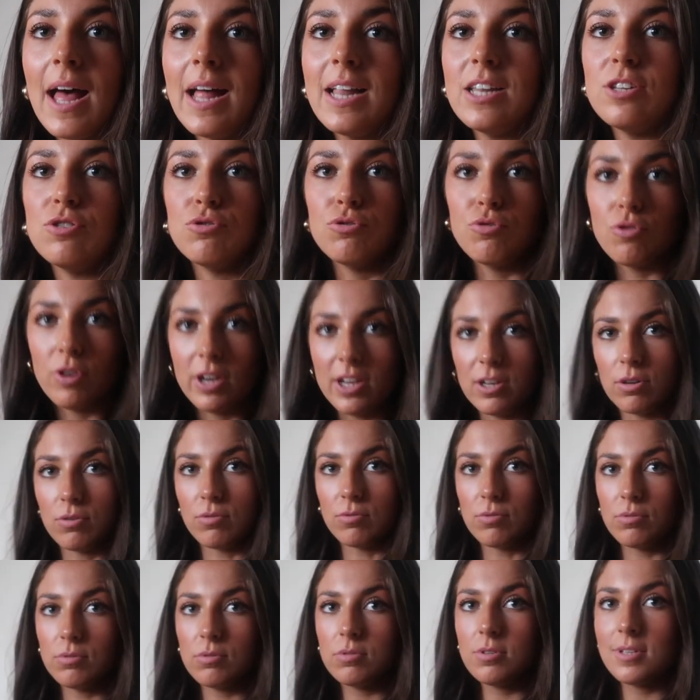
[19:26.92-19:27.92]
and
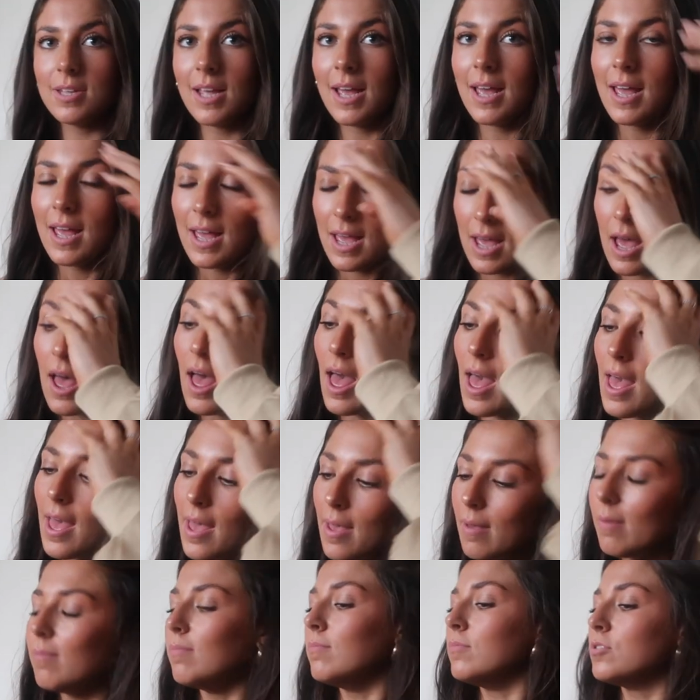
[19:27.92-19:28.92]
reels.
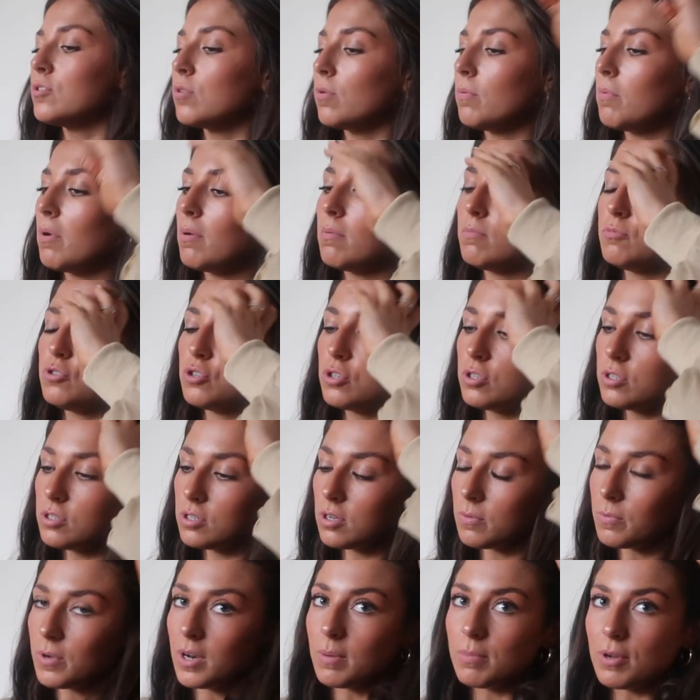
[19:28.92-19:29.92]
Um, so I'm
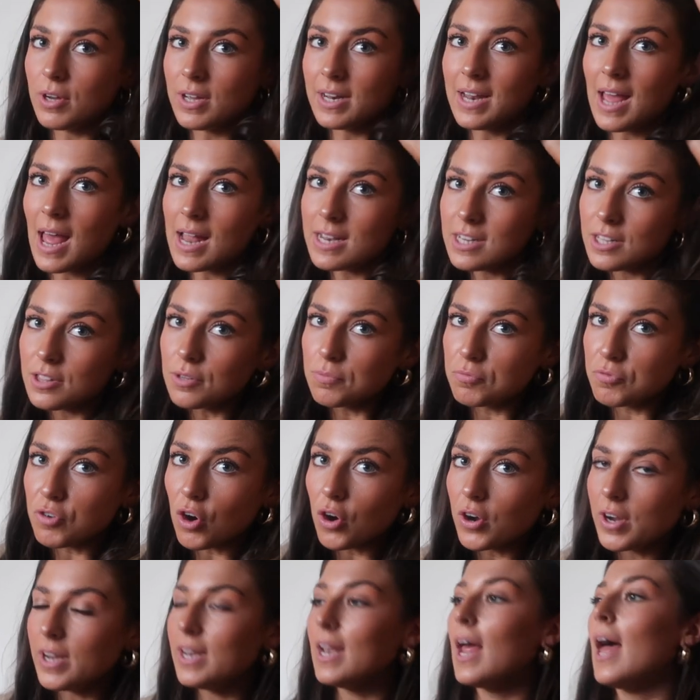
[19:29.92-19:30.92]
just, well, I'm not going to edit them
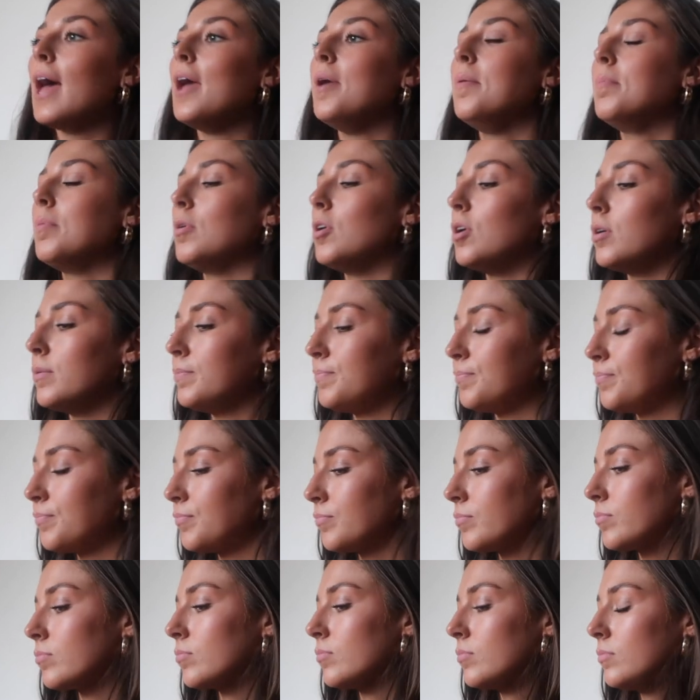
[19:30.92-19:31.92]
right now, but
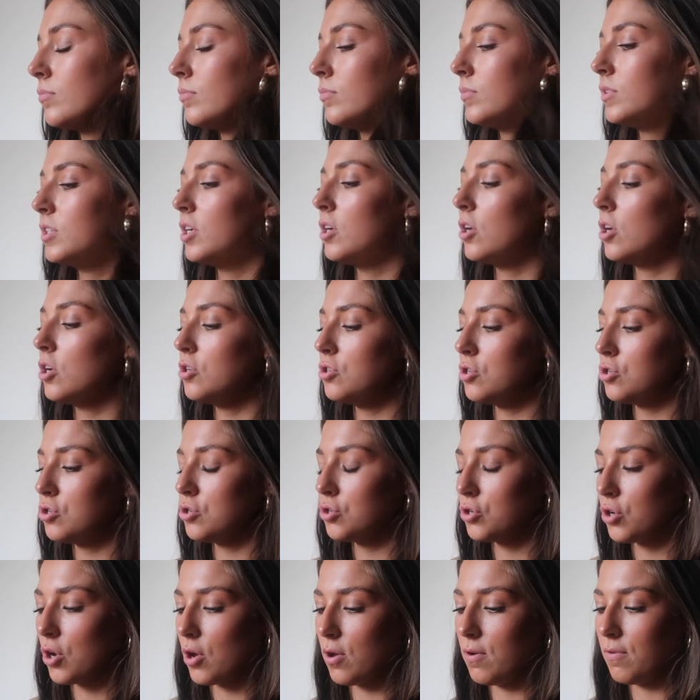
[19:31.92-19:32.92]
I like to
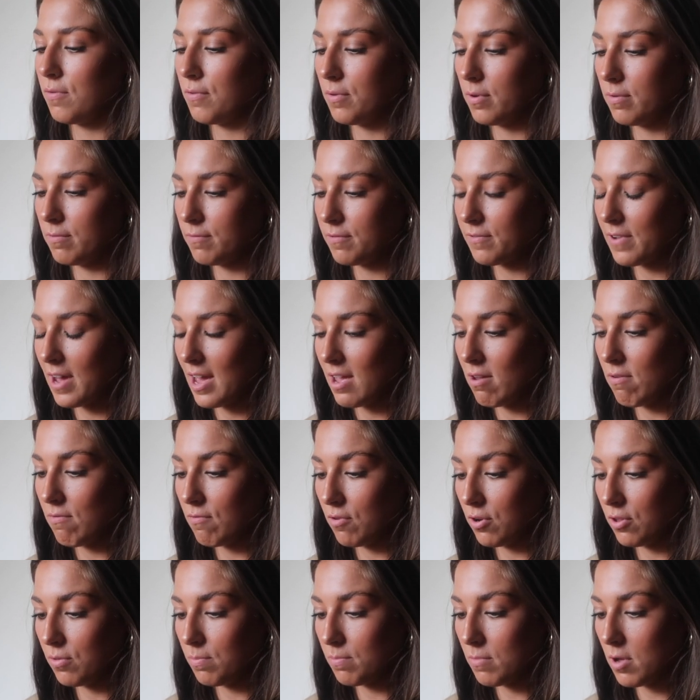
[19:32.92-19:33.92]
just go through and
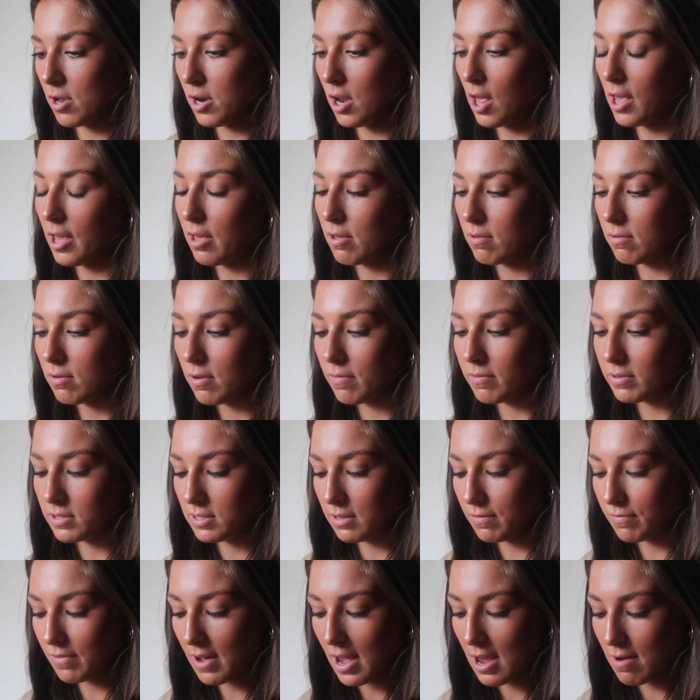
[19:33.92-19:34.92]
favourite my like
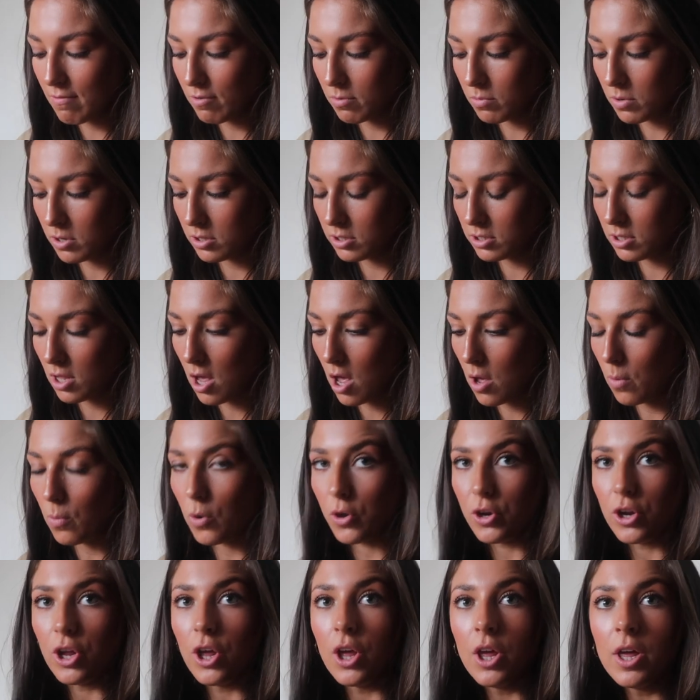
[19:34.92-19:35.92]
obviously favourite ones that I
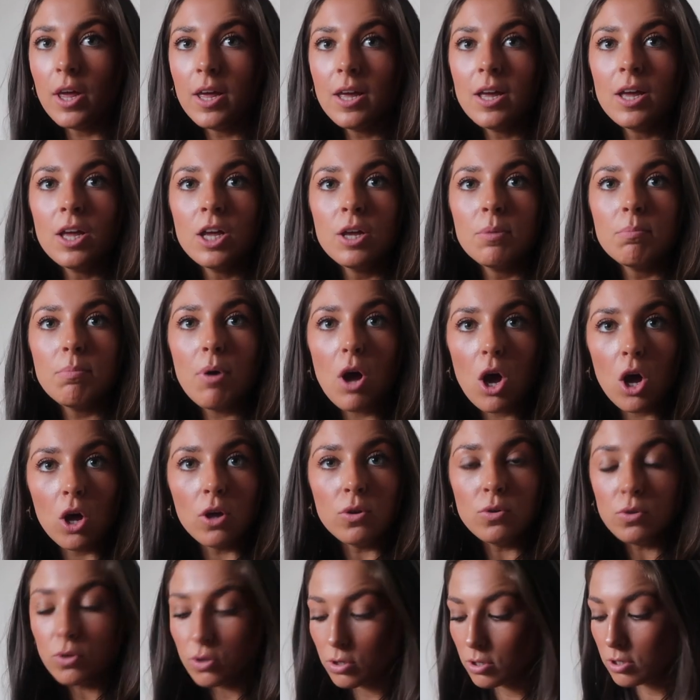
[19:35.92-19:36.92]
want to
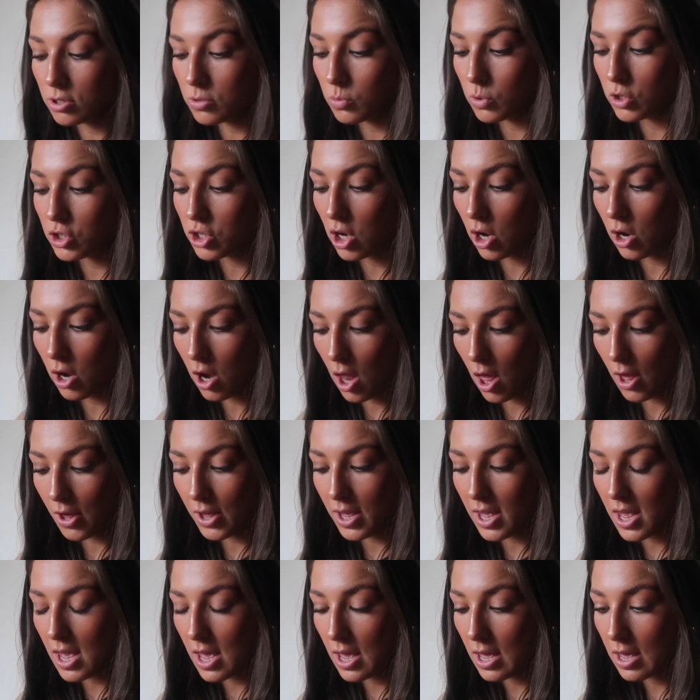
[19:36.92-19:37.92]
post which I
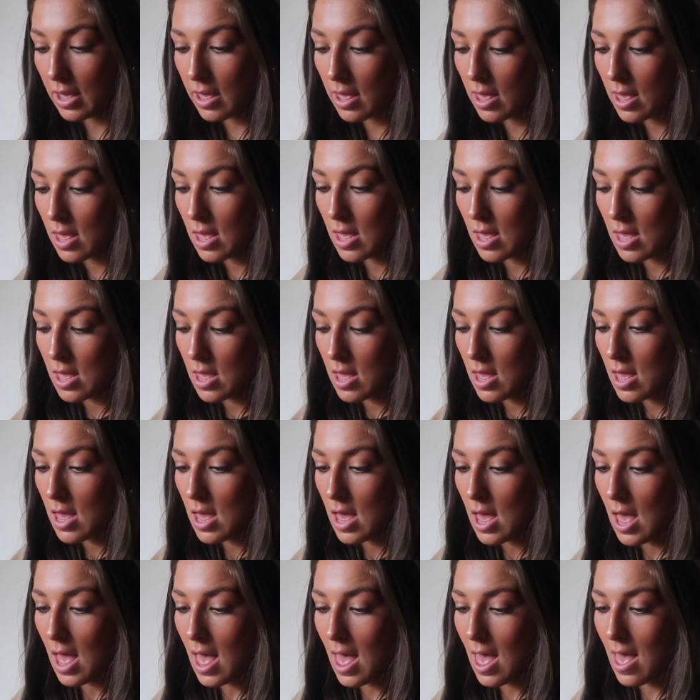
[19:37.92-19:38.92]
like
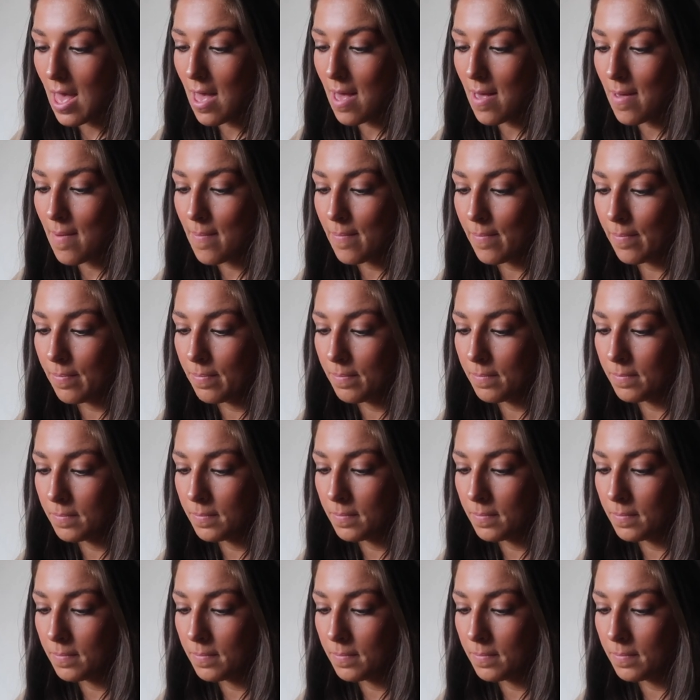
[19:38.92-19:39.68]
um,